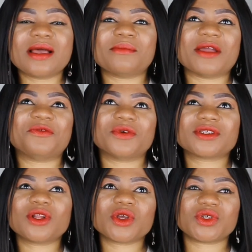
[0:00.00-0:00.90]
My
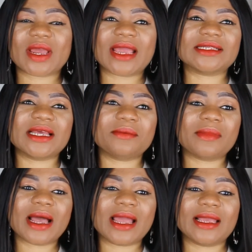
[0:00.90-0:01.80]
first luxury
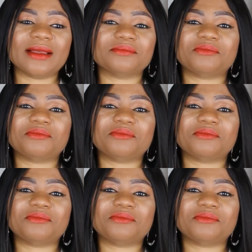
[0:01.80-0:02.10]
item, I